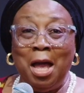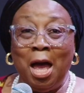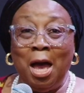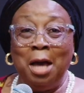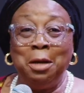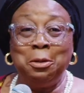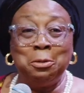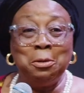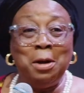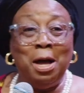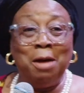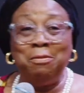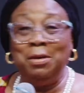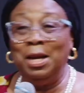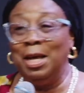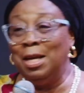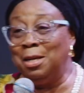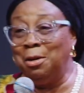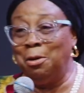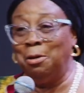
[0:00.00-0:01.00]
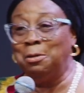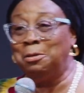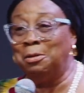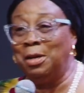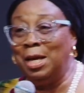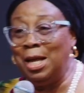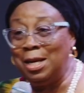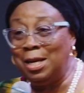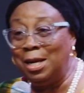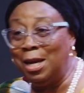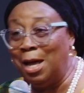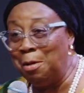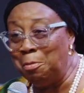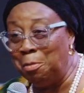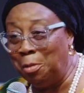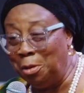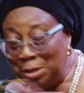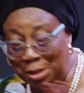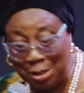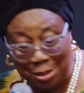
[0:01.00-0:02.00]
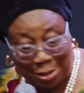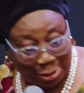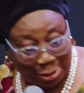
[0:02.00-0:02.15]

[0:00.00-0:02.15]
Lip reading: I too have learned not to let 9 months